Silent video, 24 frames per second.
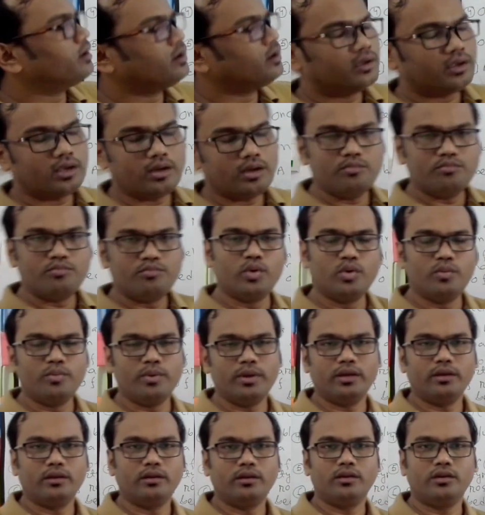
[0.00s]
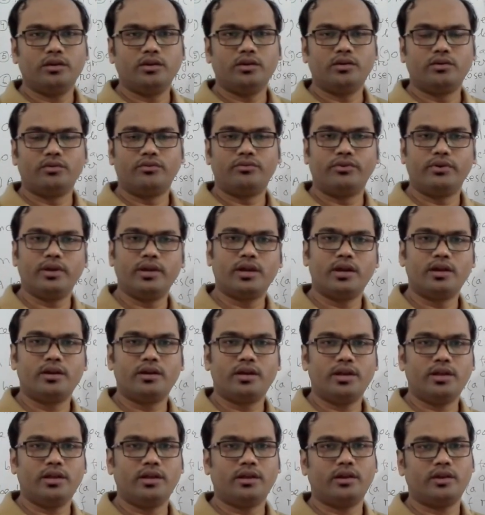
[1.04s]
improving your free
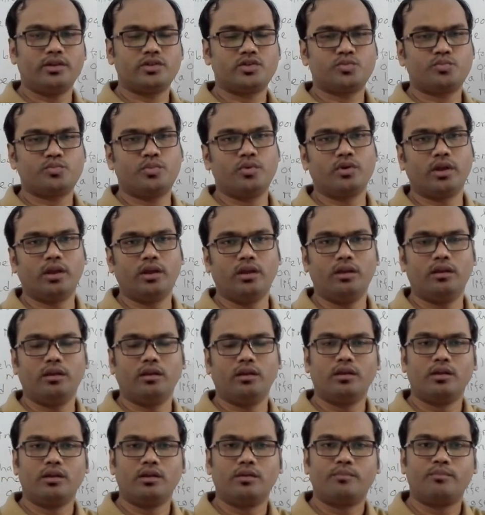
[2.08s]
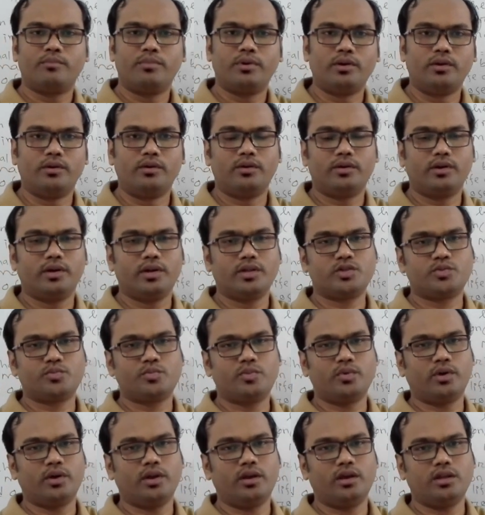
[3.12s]
handwriting and spoken or
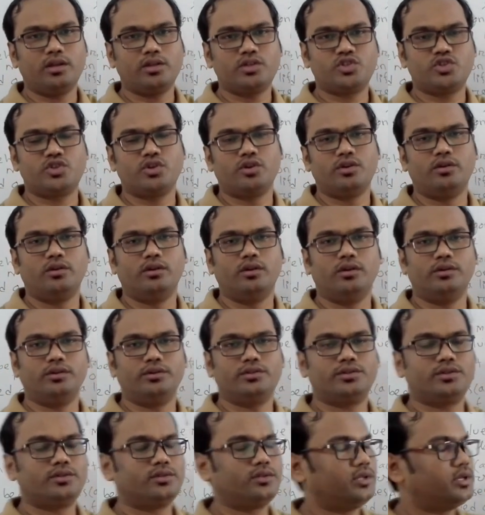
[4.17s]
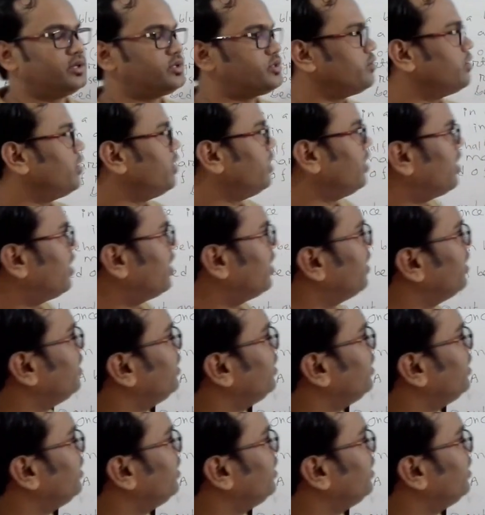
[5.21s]
spoken standards. That's why